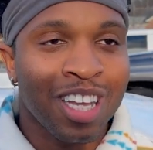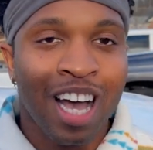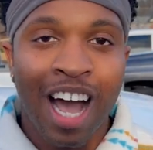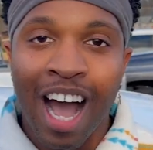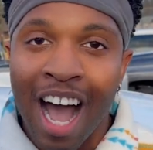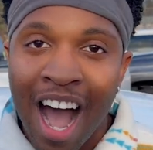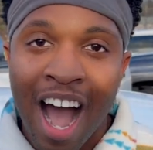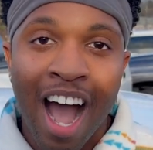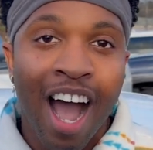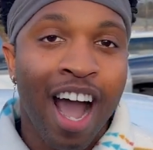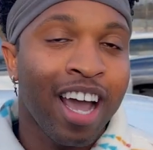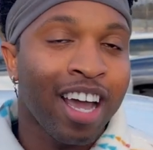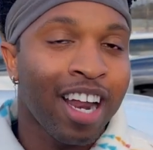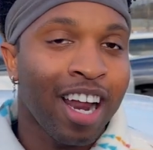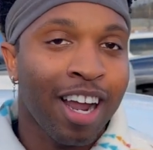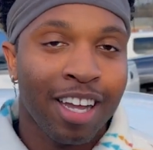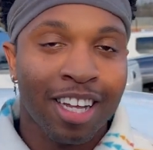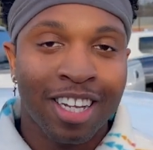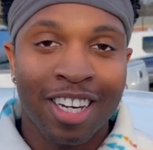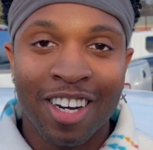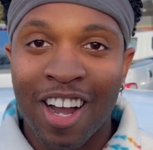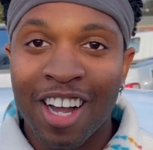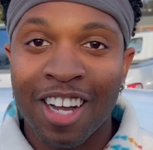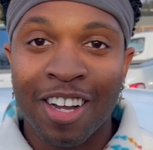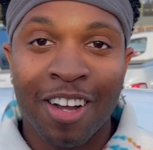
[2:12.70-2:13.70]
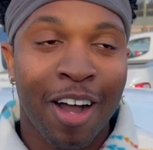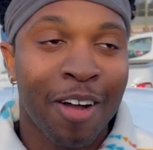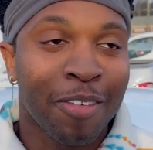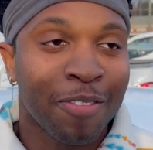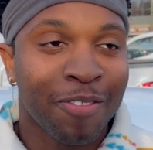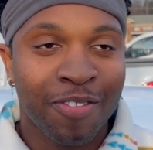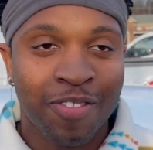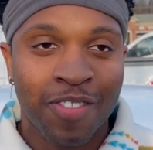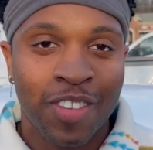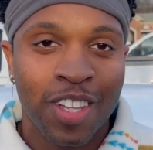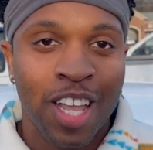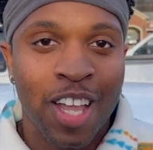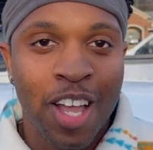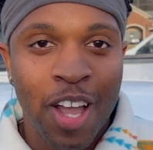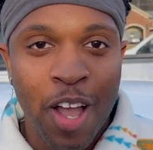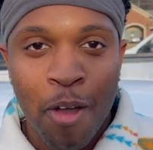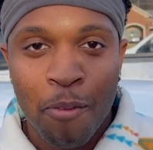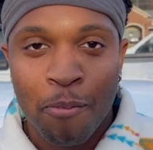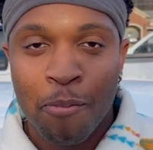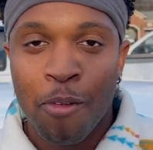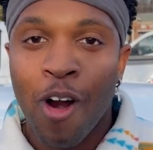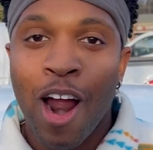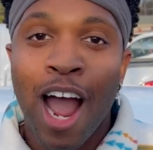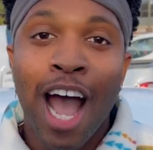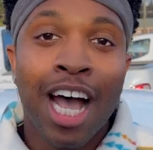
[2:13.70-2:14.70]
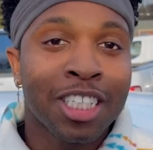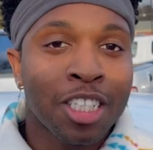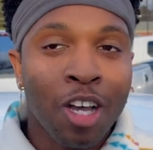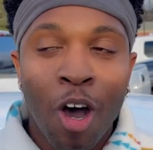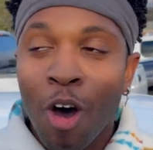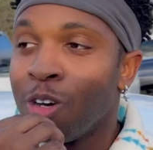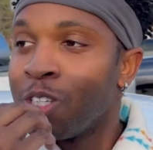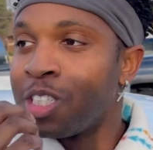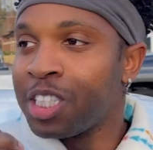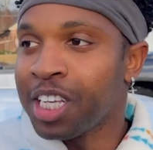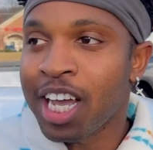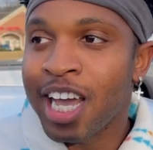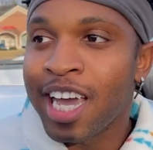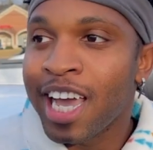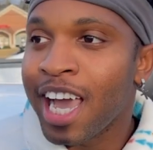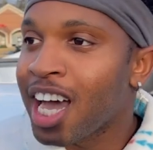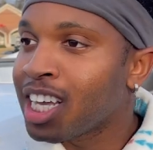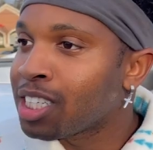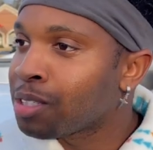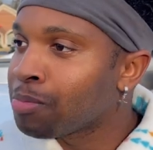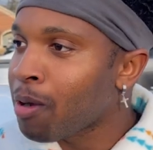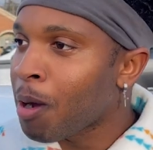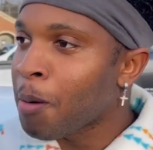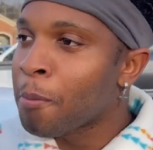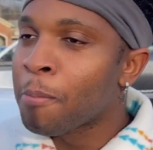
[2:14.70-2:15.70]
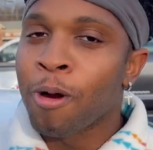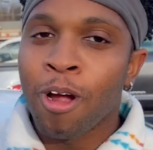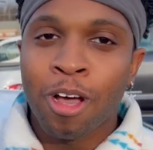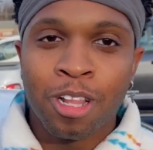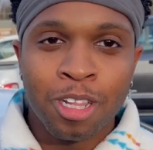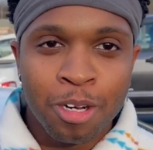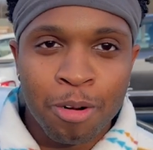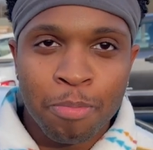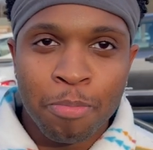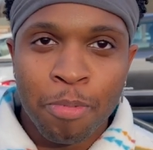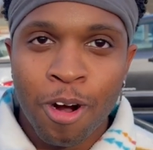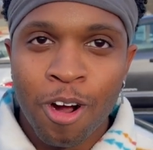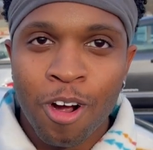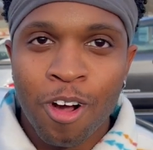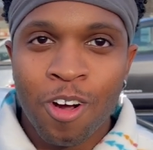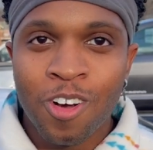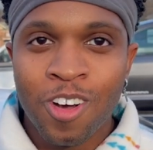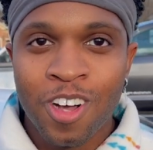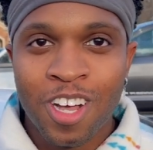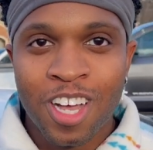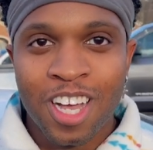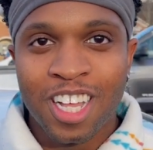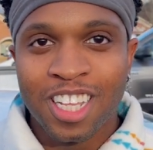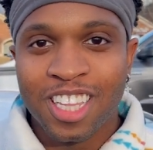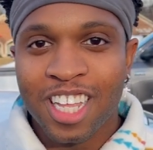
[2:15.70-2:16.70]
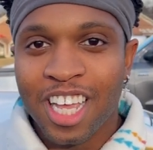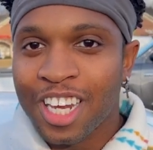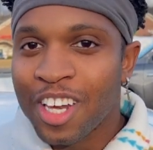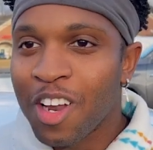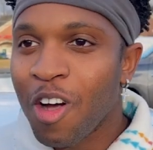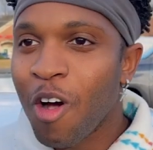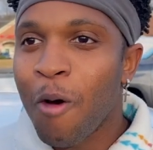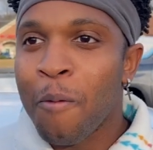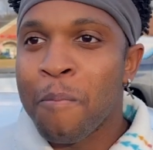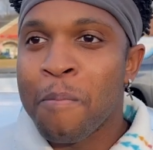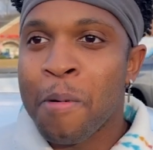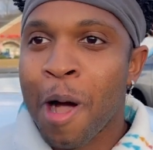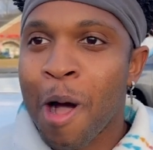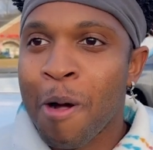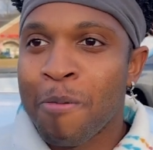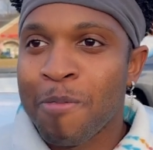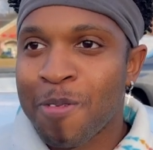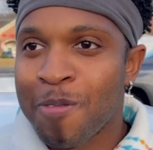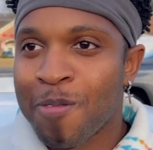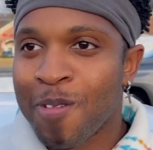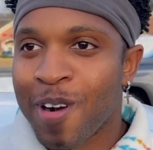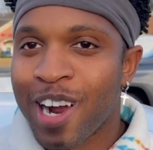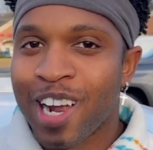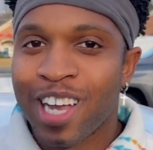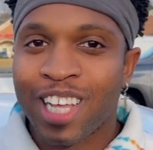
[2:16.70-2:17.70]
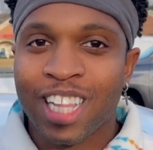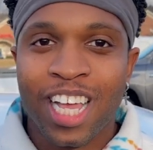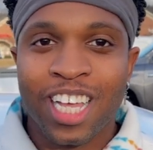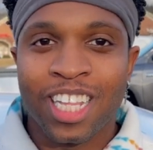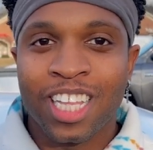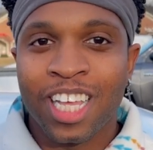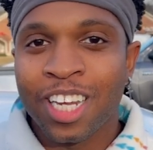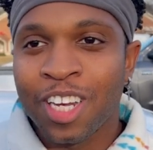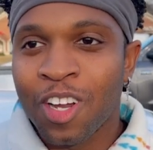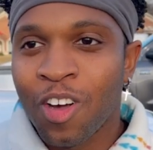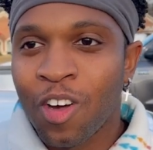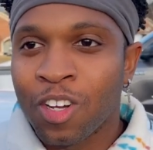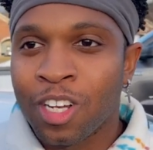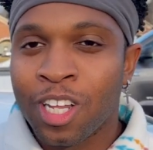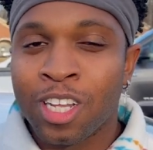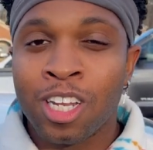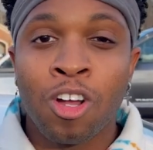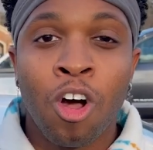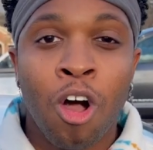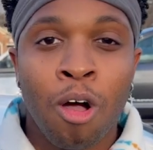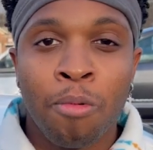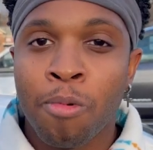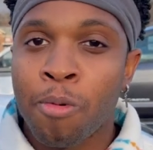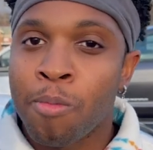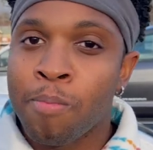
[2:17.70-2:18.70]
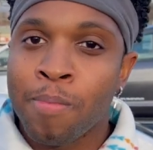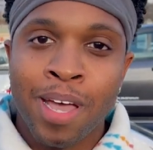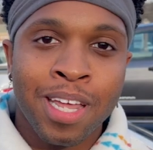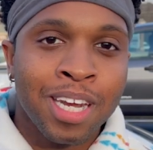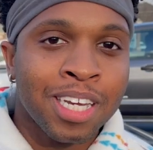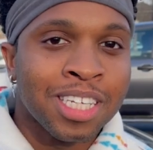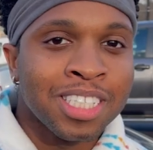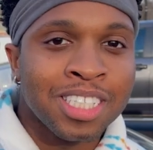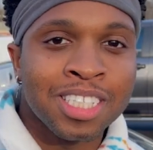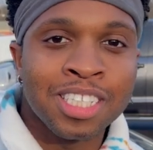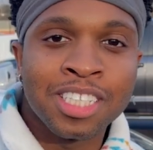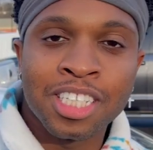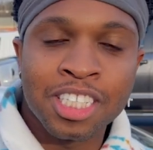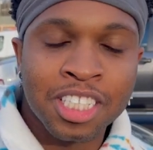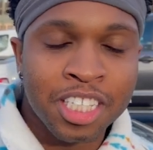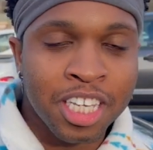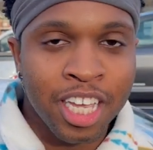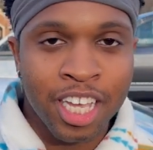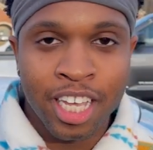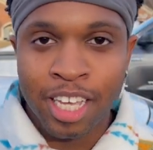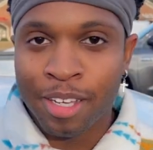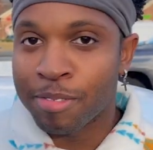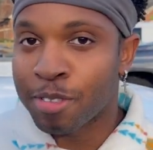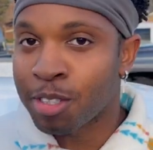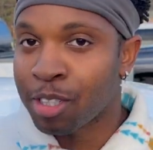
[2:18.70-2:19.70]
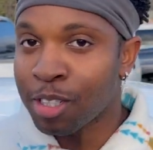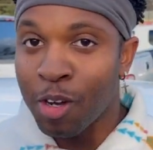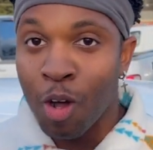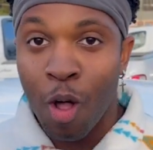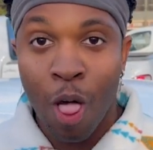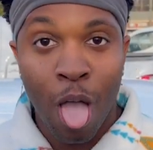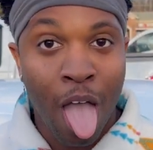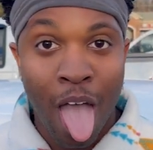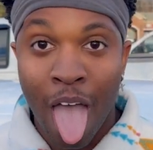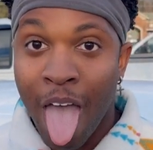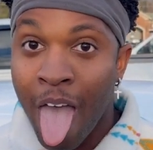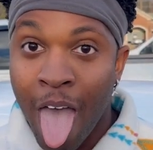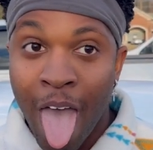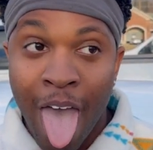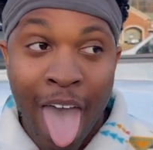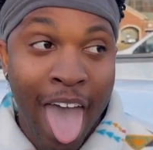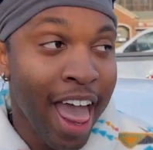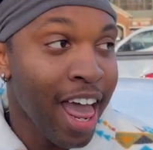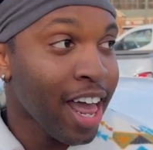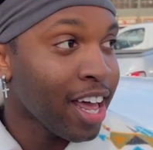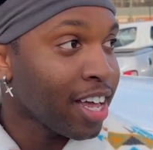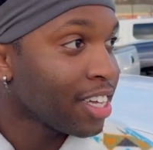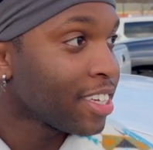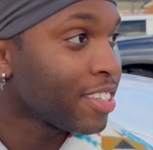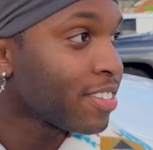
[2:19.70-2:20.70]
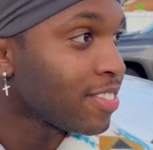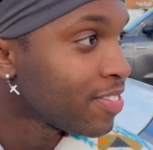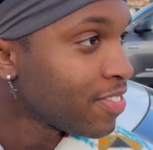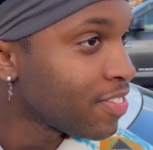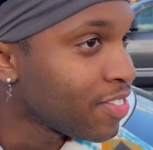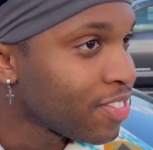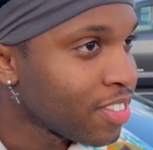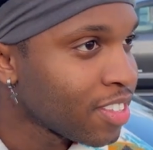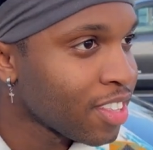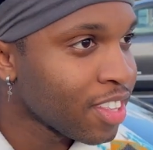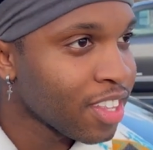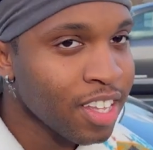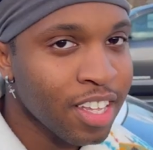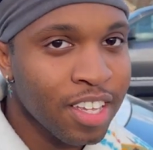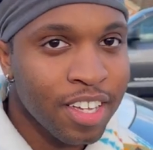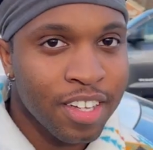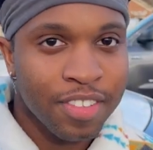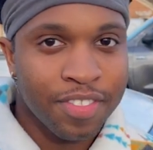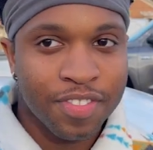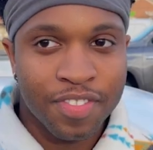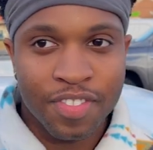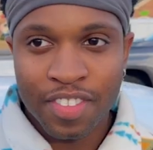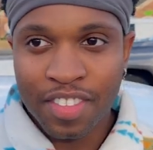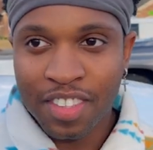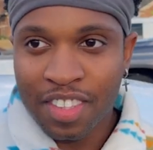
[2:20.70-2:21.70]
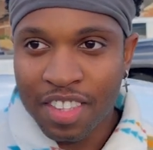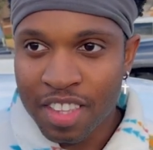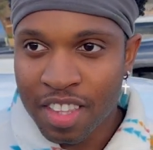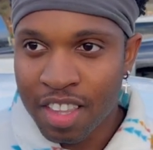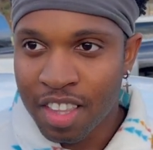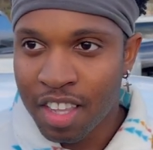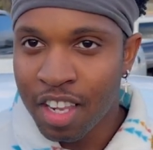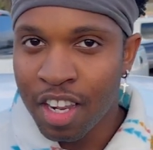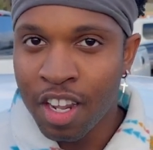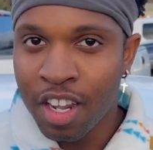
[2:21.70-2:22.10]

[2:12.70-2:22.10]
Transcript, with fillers: hide. You know, bro, ask Jose, ask my brother, bro. They know about me, bro. Like they know I'm a menace in this game. So yeah. What's your strategy?